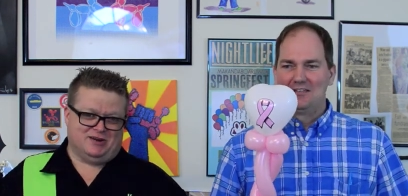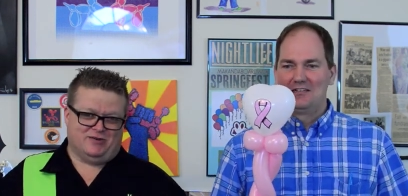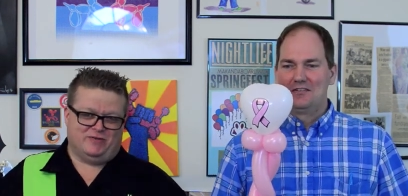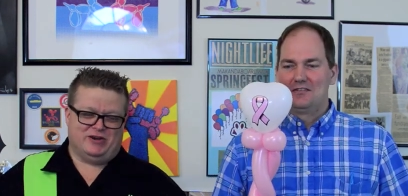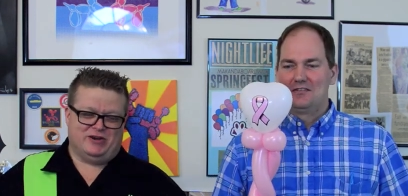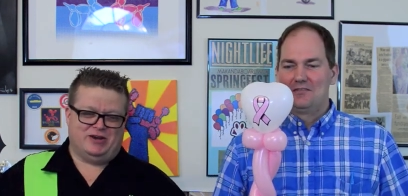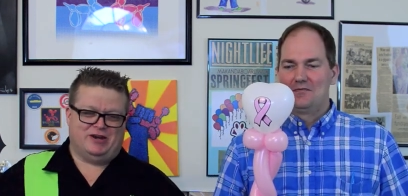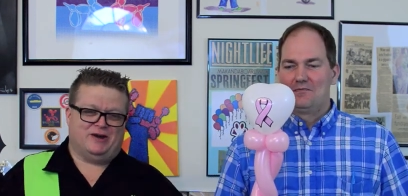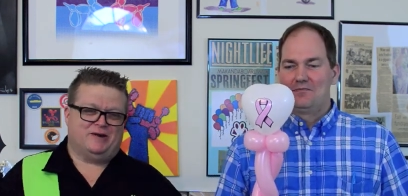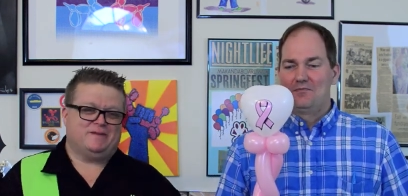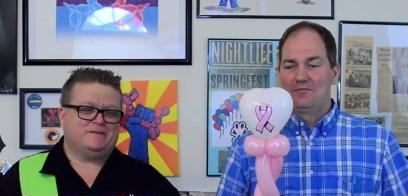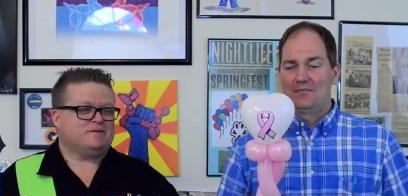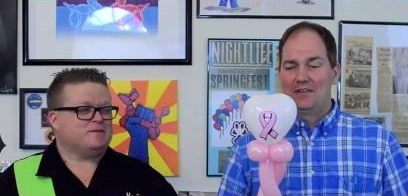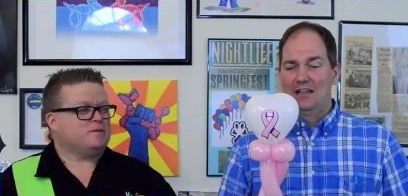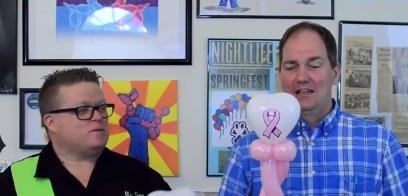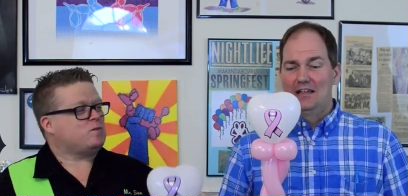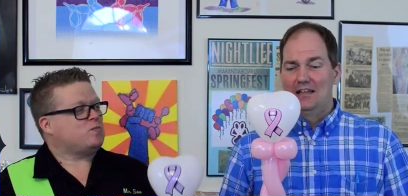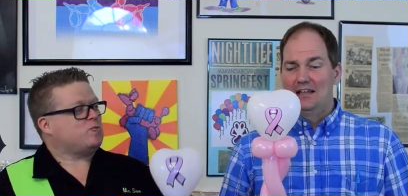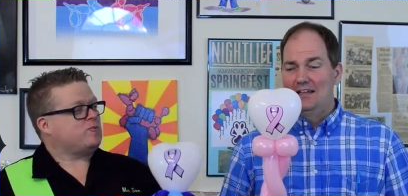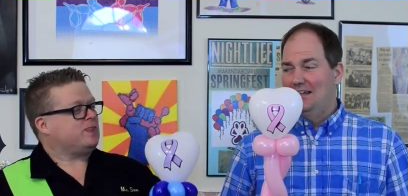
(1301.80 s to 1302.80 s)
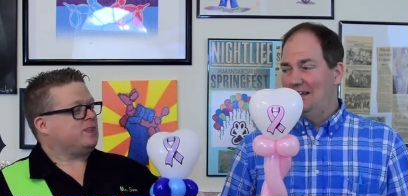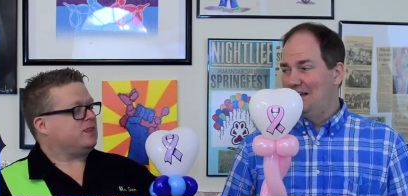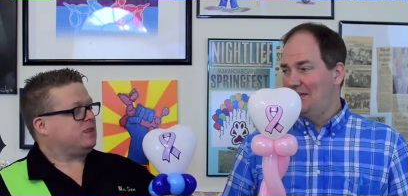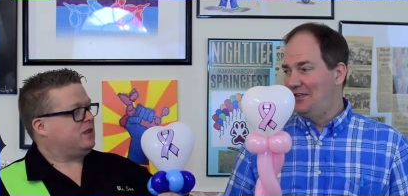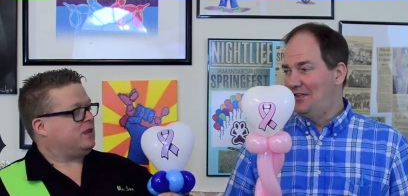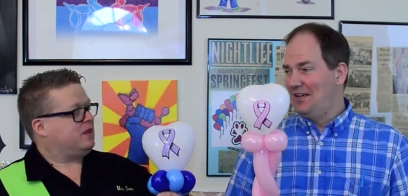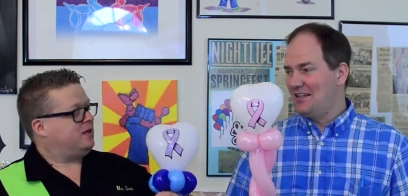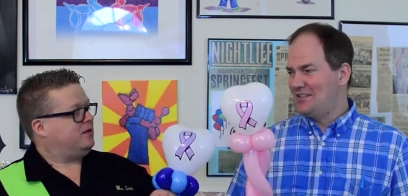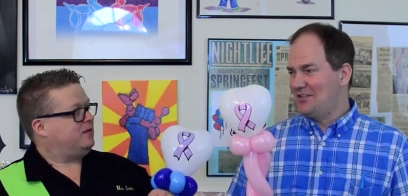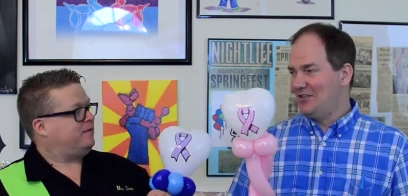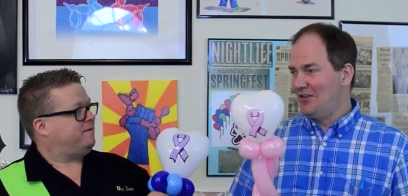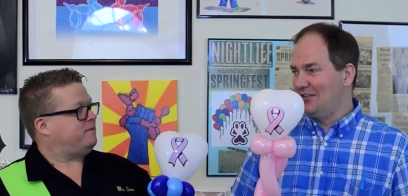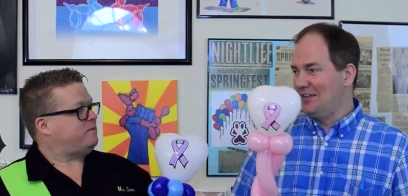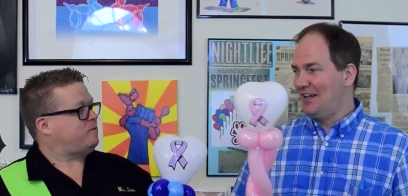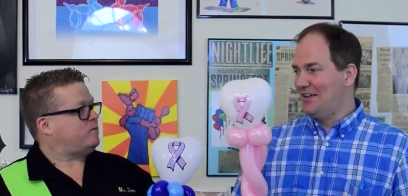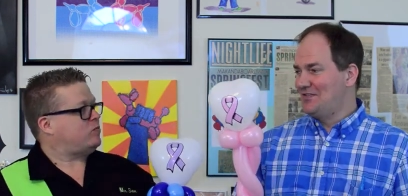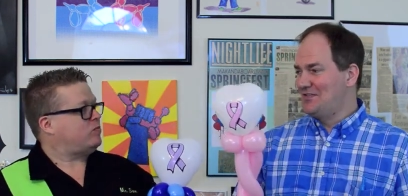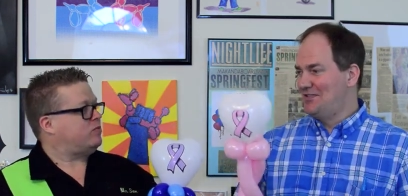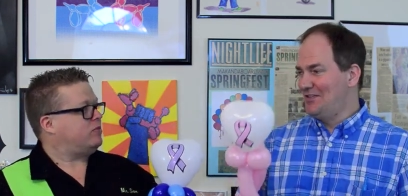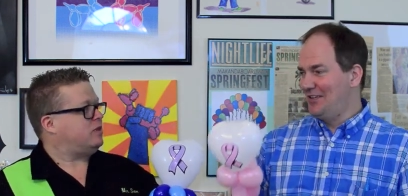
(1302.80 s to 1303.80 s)
Speaker 1: over here.
Speaker 2: Yeah, thanks to our
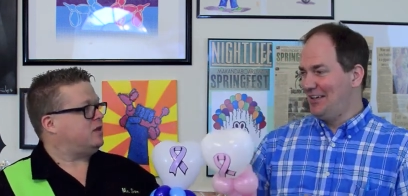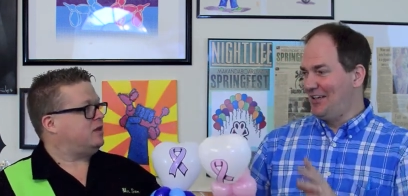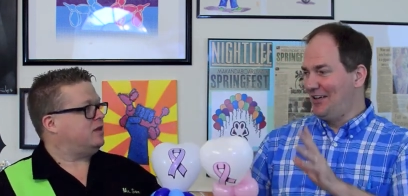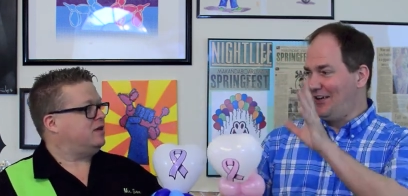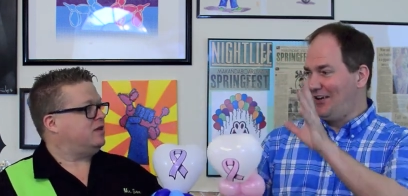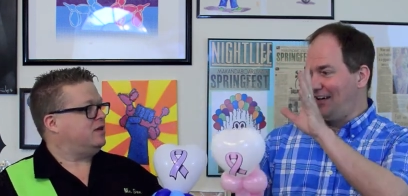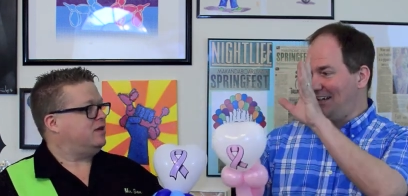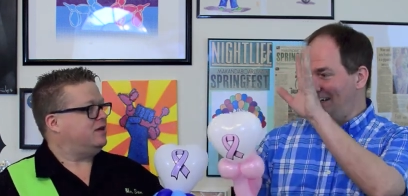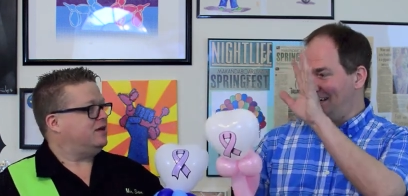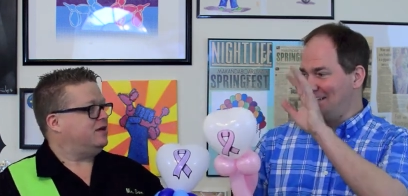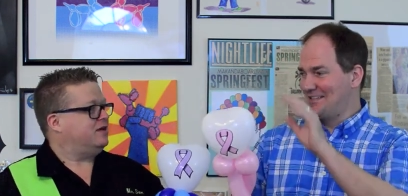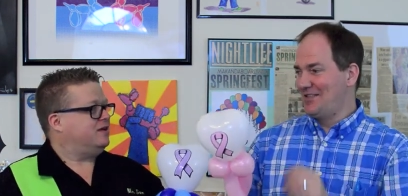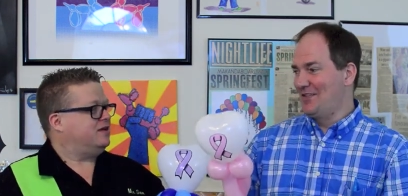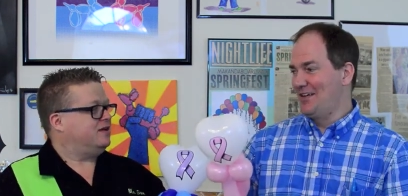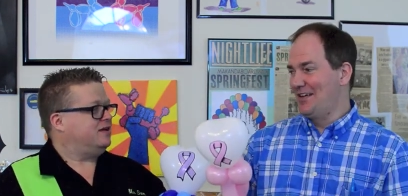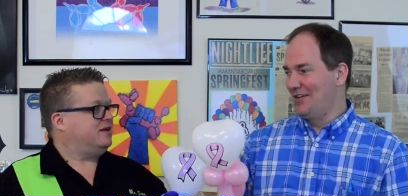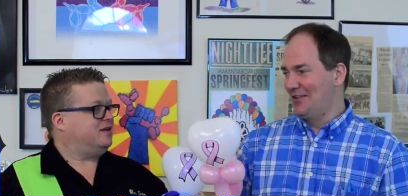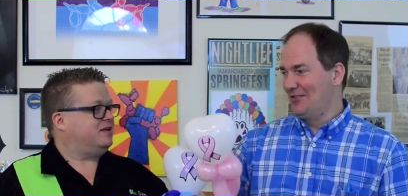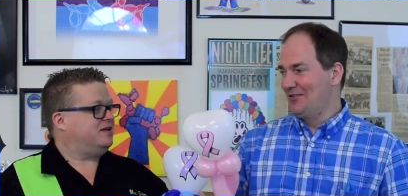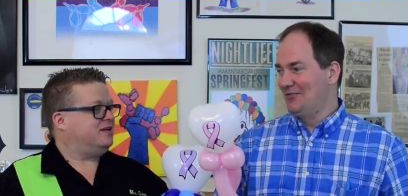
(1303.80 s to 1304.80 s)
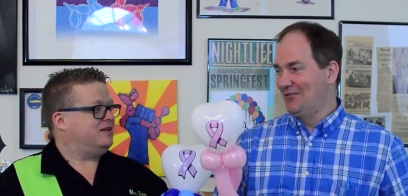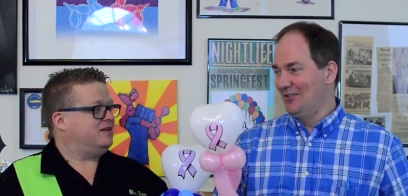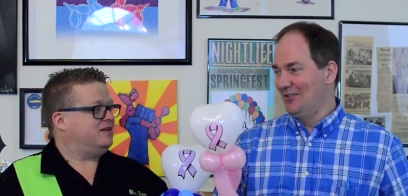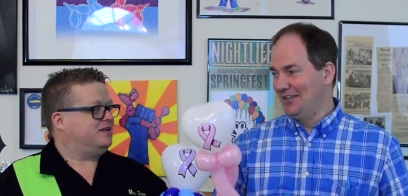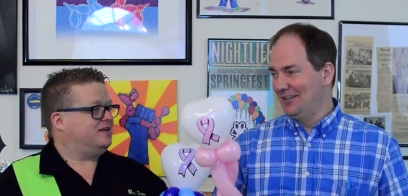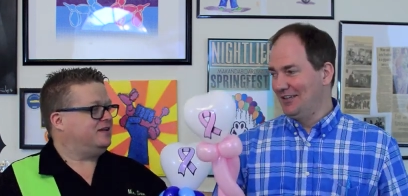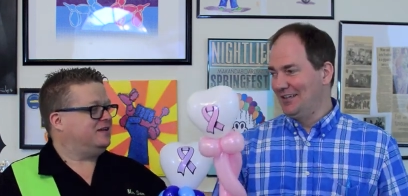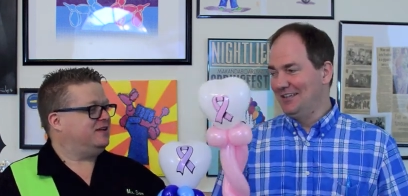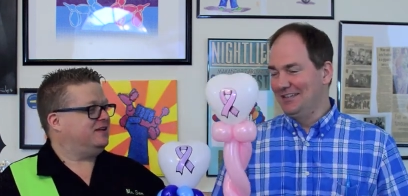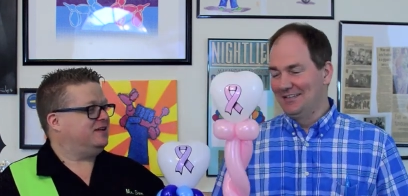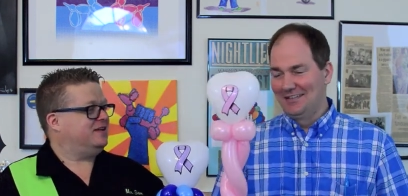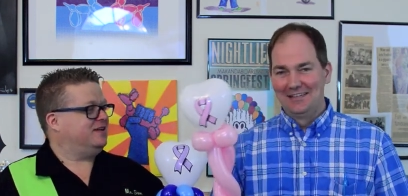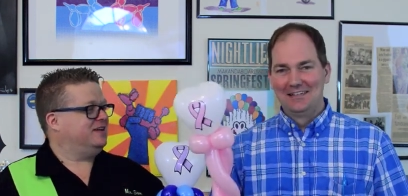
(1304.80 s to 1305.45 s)
live studio audience there, really,